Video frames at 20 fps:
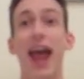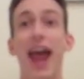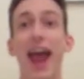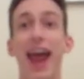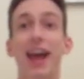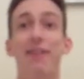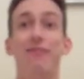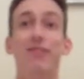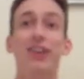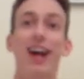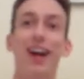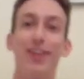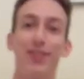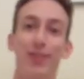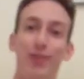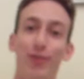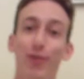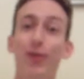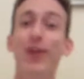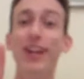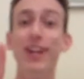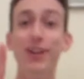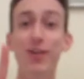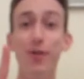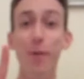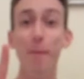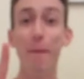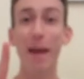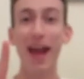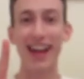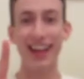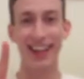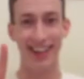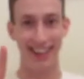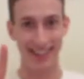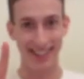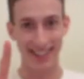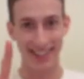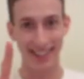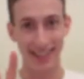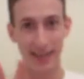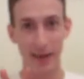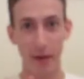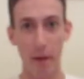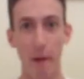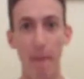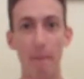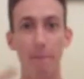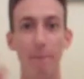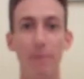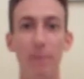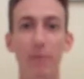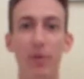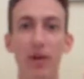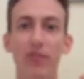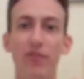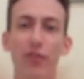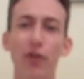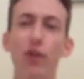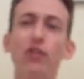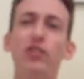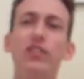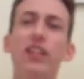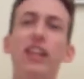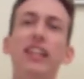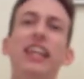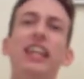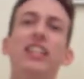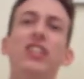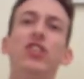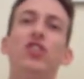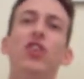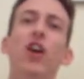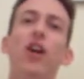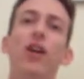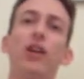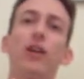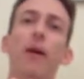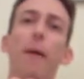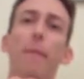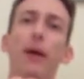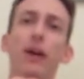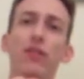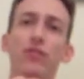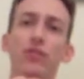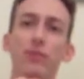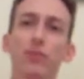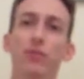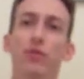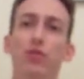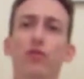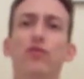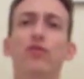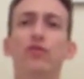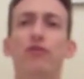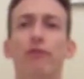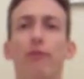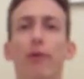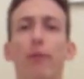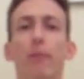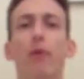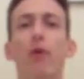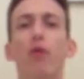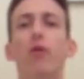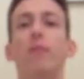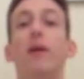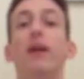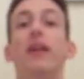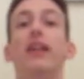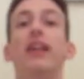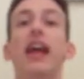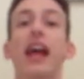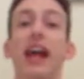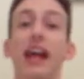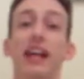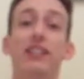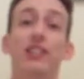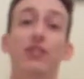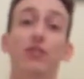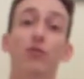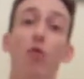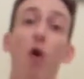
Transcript: And we got 3 new Megas! But first I'd like to talk about some news for Pokemon X and